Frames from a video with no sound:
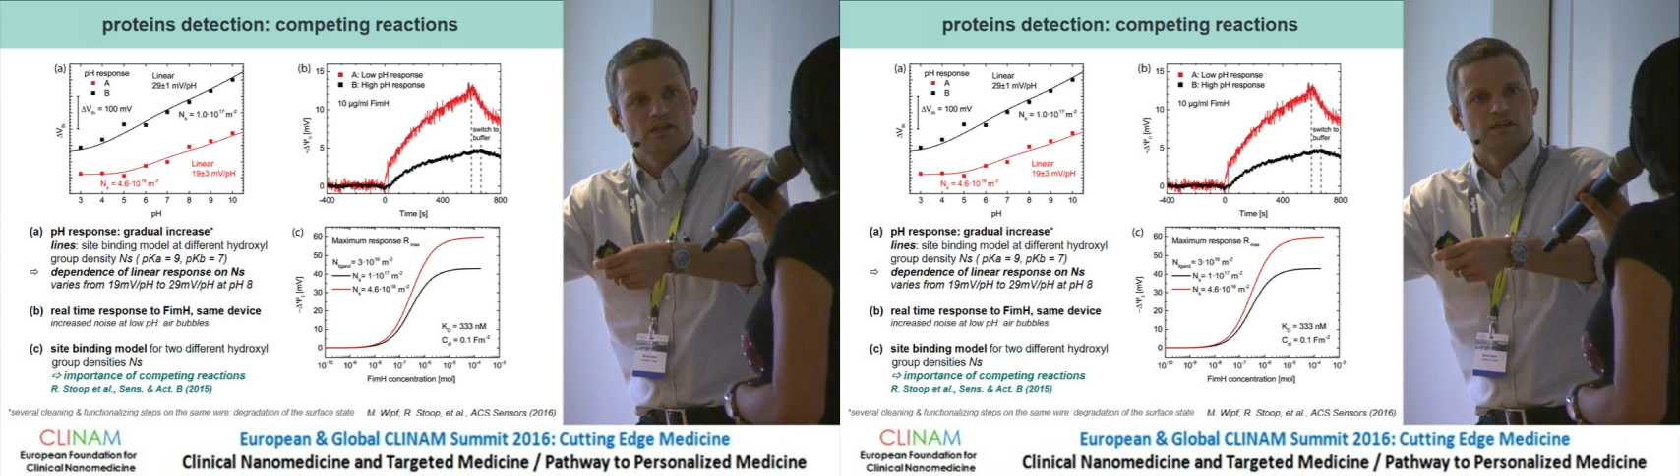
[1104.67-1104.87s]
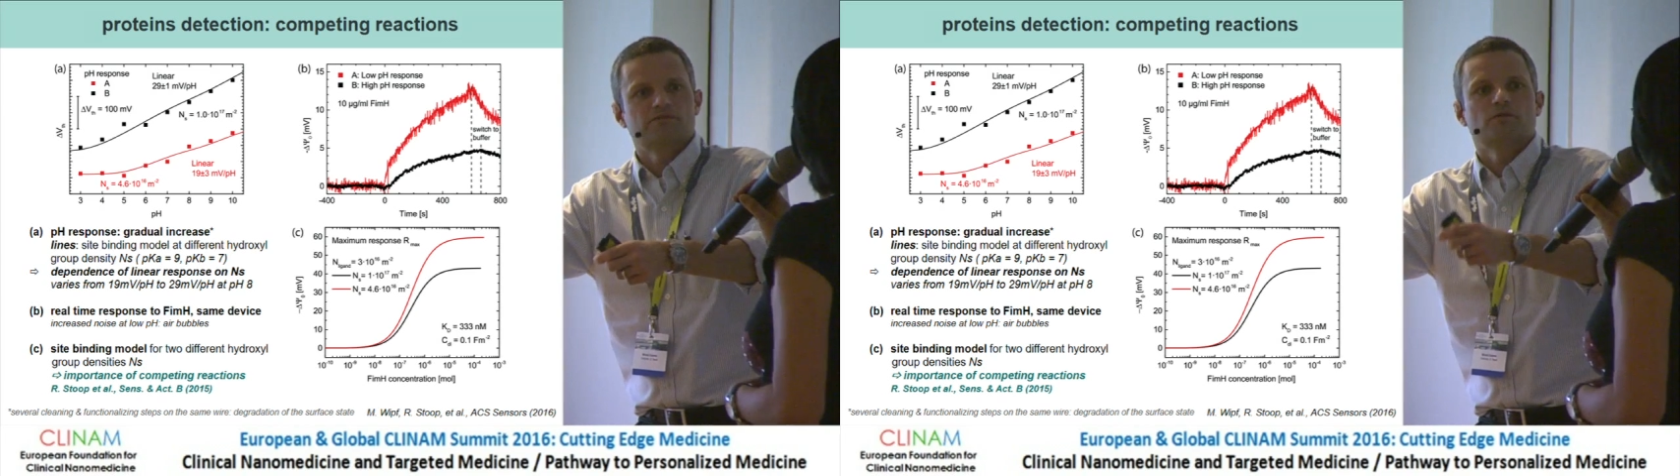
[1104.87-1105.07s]

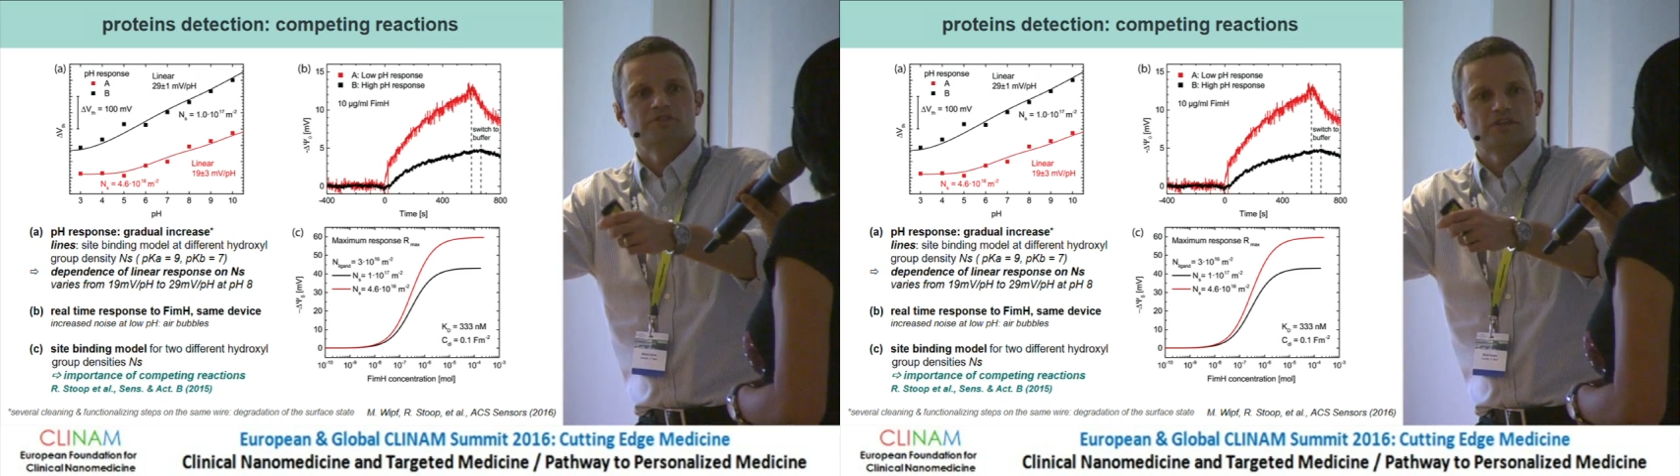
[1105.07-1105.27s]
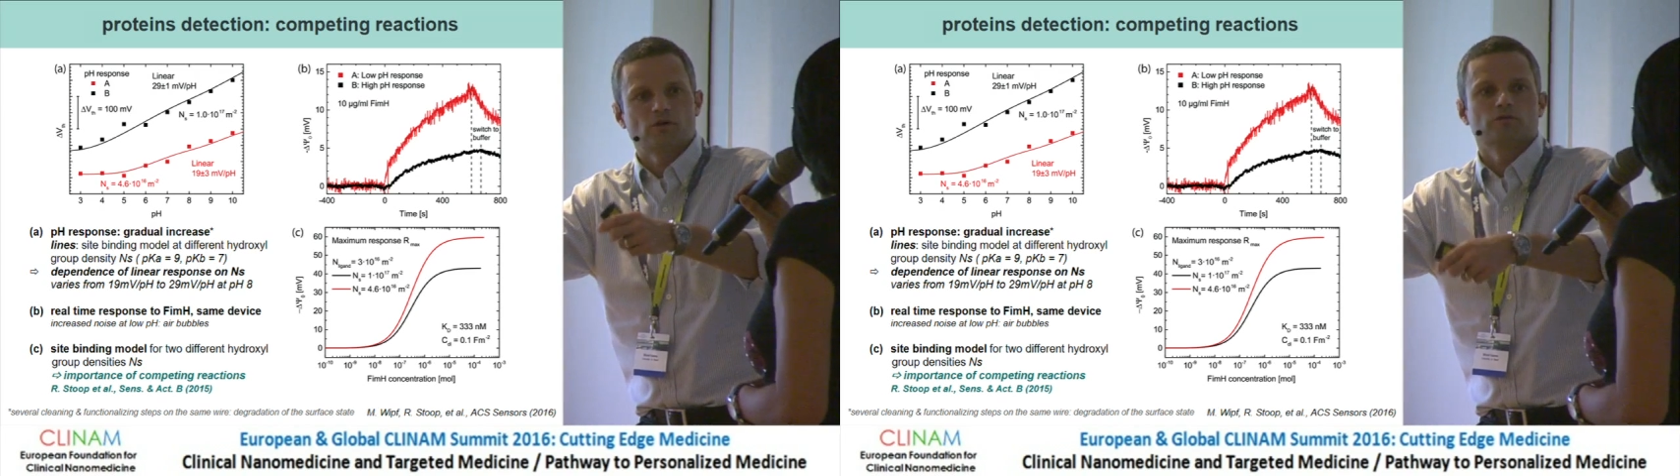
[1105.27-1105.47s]
And
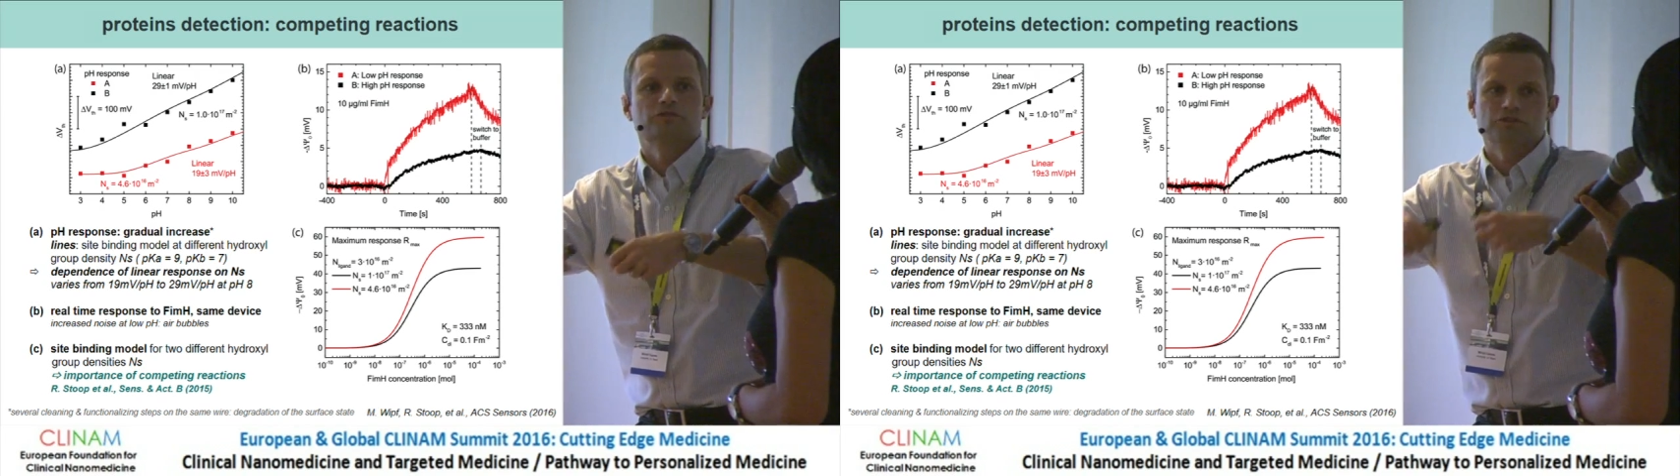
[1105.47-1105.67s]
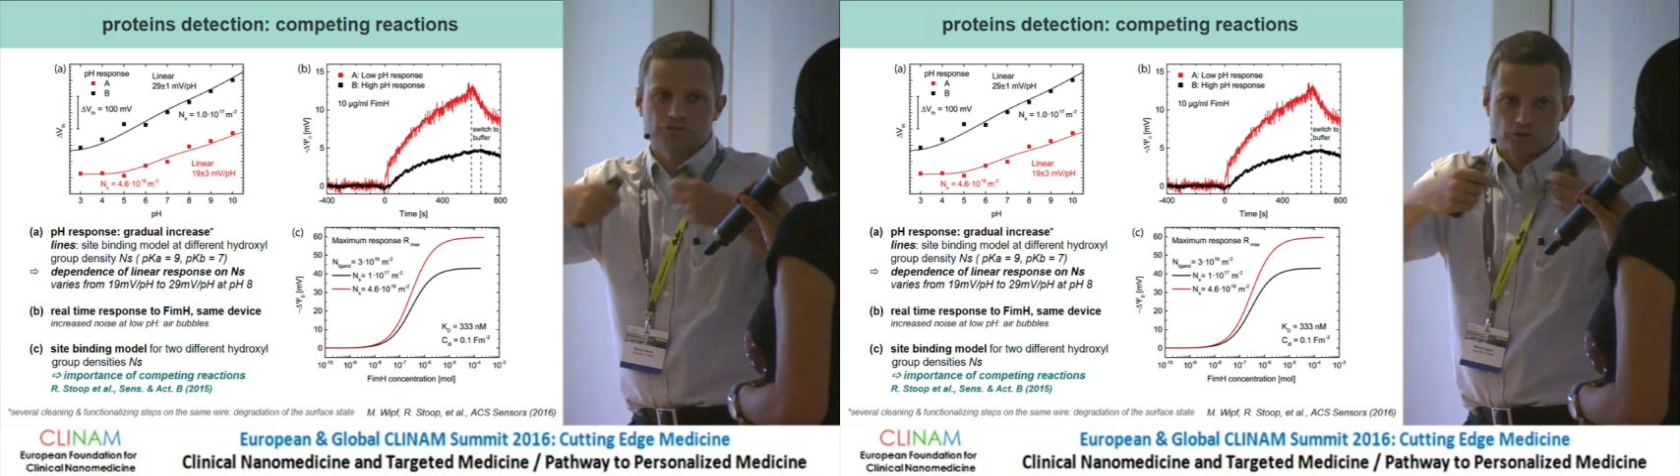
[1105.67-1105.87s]
from there on,
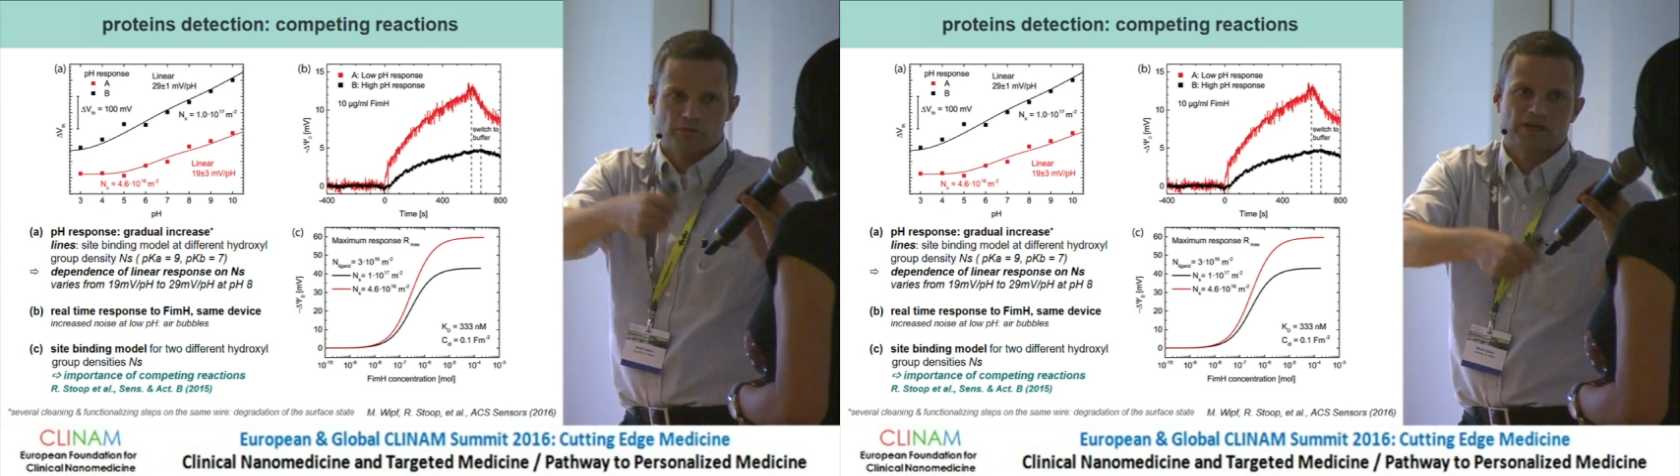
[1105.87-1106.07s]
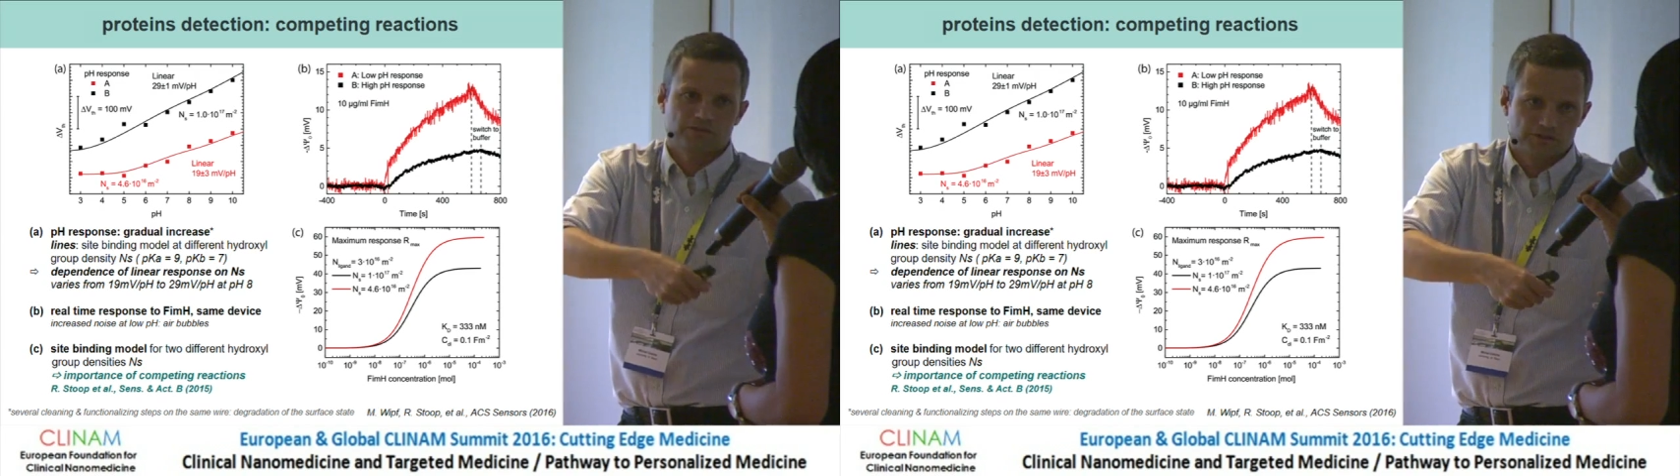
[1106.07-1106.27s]
we just go
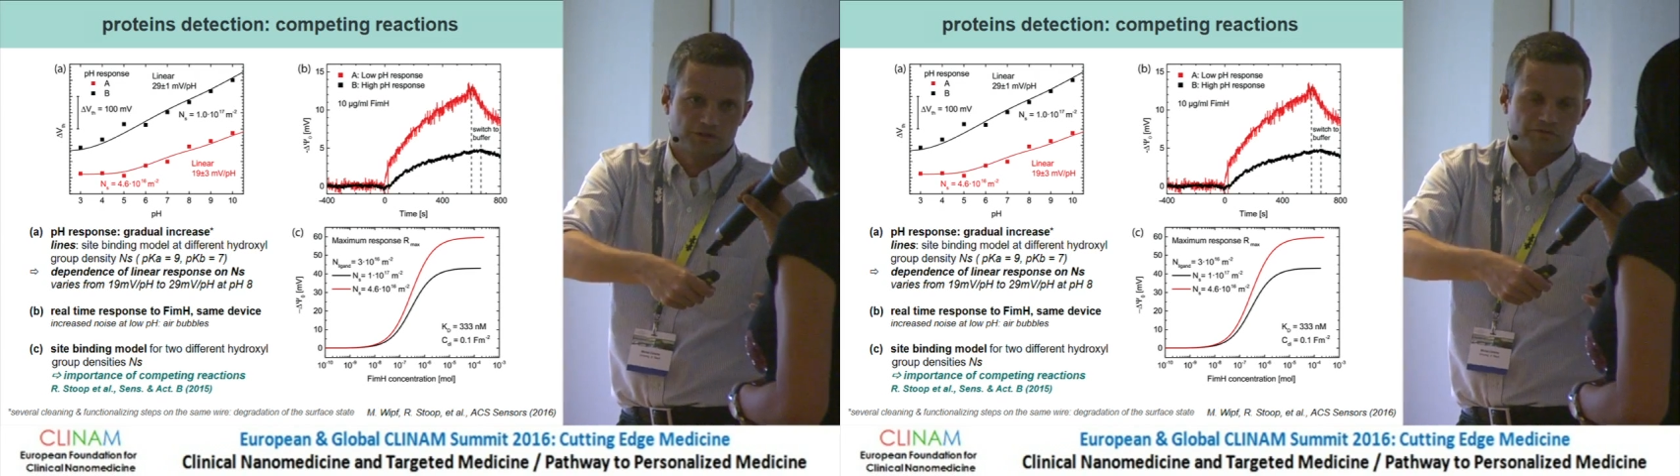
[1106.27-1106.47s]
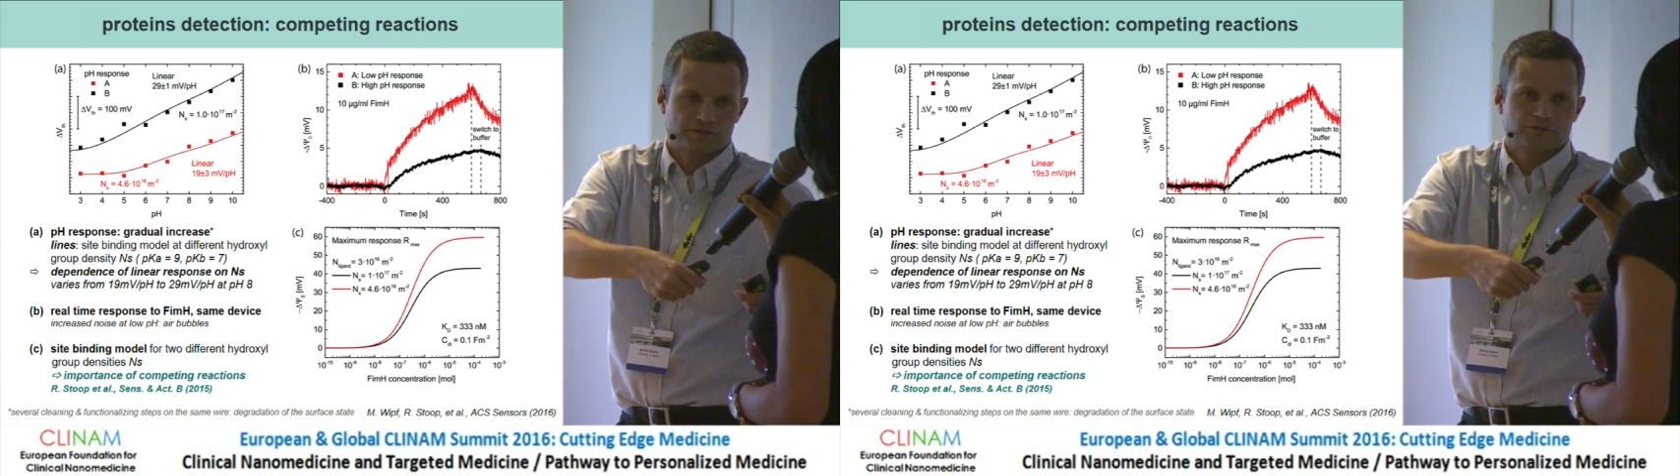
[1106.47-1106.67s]
back to the
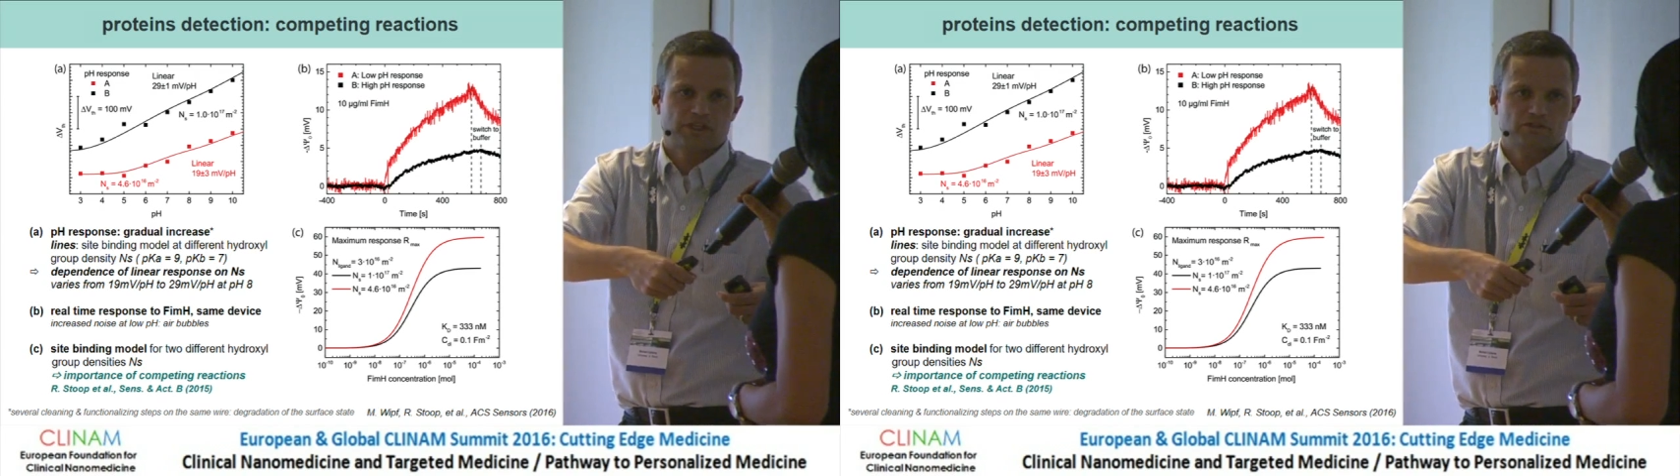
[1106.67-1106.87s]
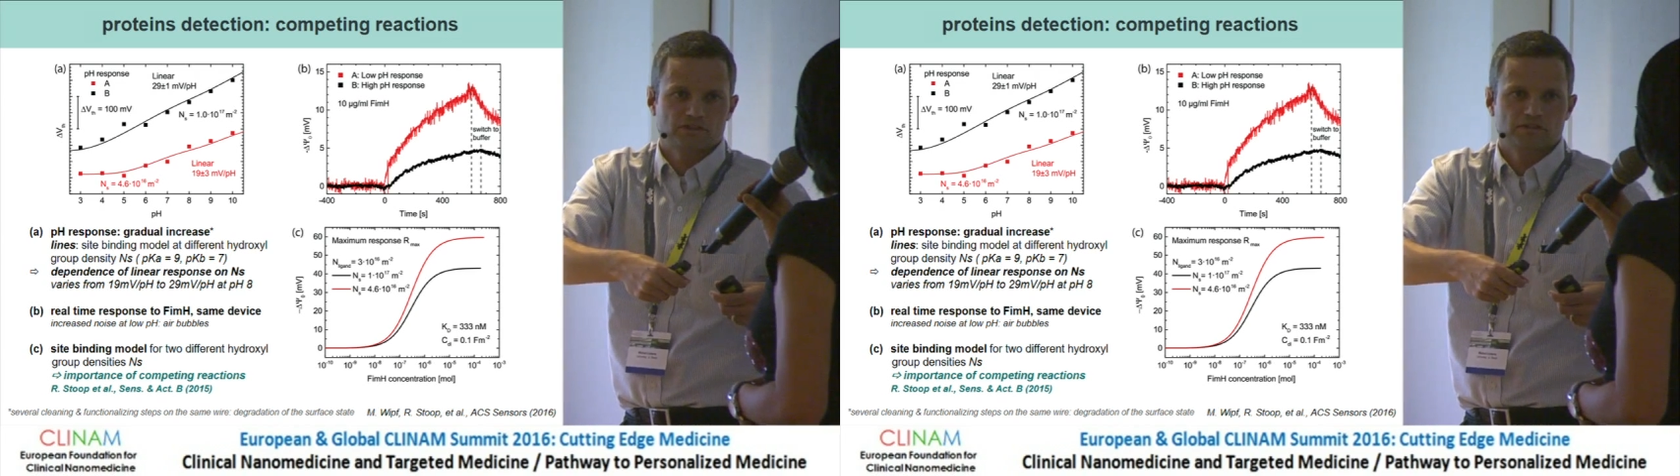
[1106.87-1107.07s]
surface
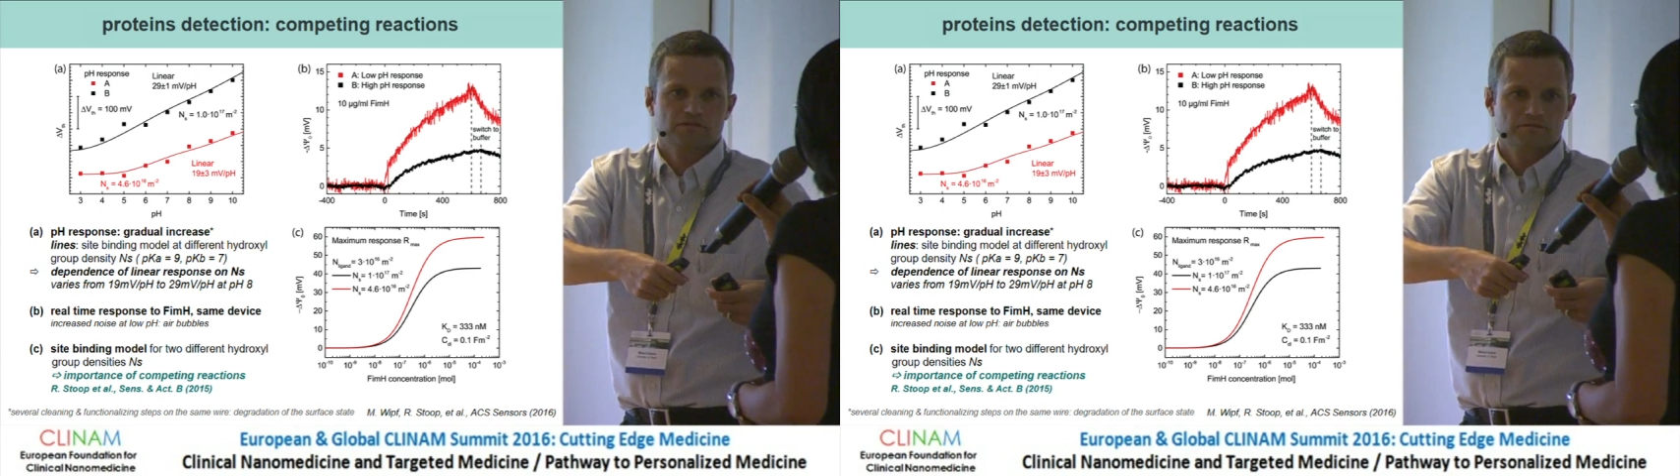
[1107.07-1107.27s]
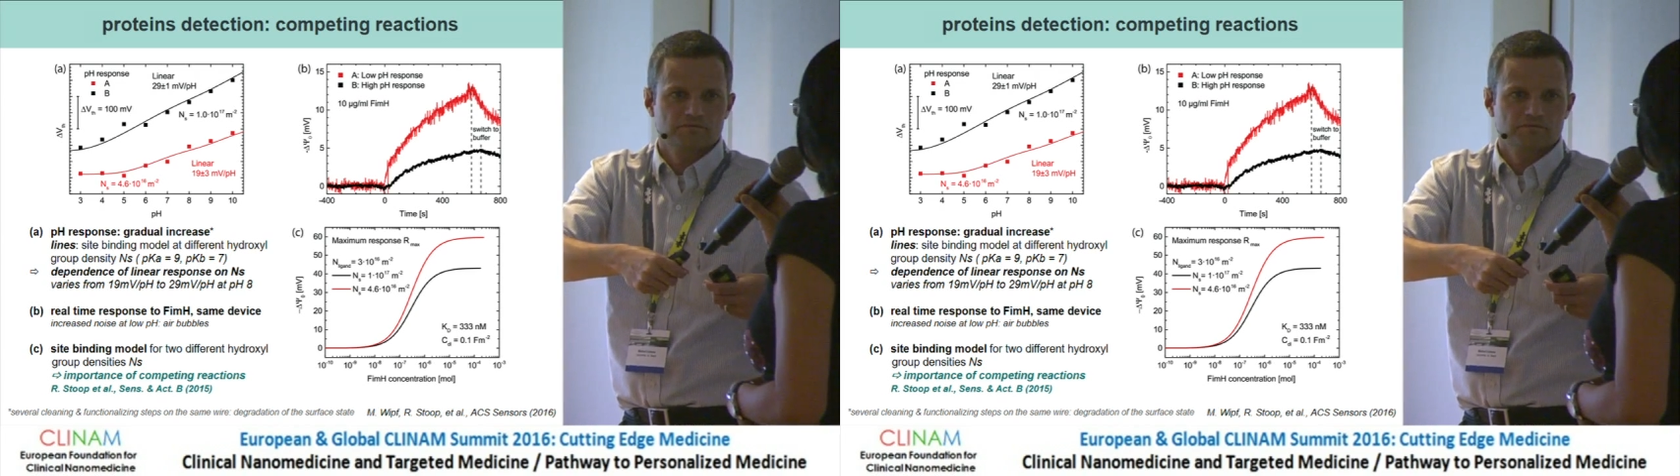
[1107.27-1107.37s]
potential.